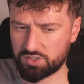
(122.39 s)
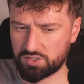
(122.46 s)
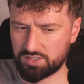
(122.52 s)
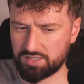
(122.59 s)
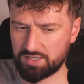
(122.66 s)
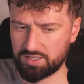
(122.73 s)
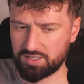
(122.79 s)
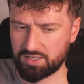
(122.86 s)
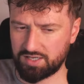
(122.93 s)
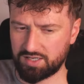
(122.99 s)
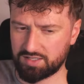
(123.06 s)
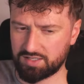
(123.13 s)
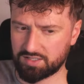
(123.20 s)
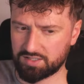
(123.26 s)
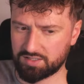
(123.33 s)

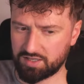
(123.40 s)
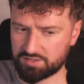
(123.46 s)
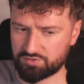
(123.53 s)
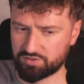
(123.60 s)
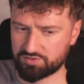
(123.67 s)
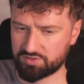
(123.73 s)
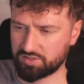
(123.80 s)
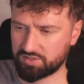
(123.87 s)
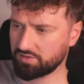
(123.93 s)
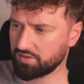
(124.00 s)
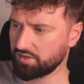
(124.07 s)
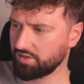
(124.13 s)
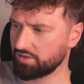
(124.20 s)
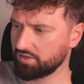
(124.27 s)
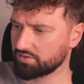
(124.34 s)
naked, as translated in
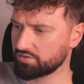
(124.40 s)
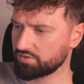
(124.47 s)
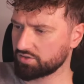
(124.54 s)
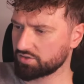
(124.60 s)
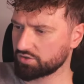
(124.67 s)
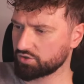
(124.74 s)
the English here,